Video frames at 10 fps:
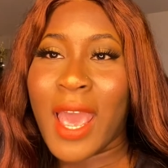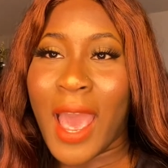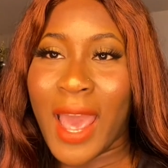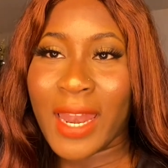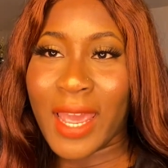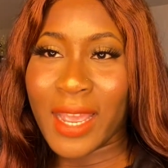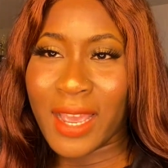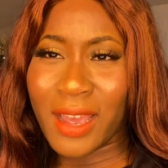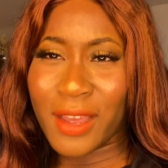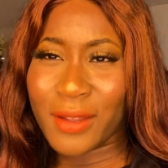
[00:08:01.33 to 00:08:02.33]
I like,
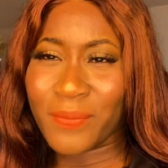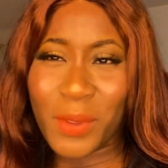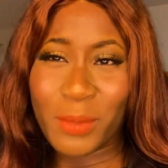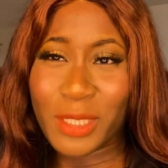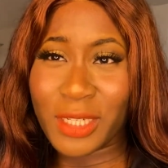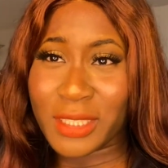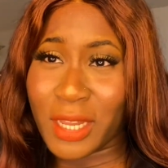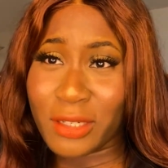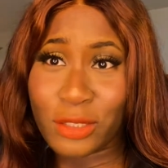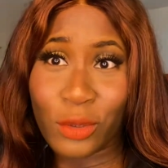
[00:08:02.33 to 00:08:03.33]
um, let me turn this
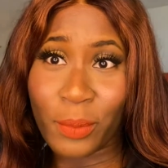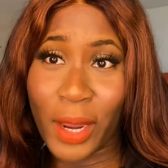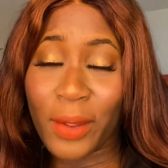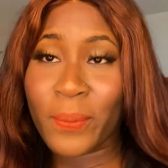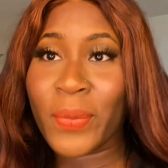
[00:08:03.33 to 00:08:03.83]
down, it's so bright.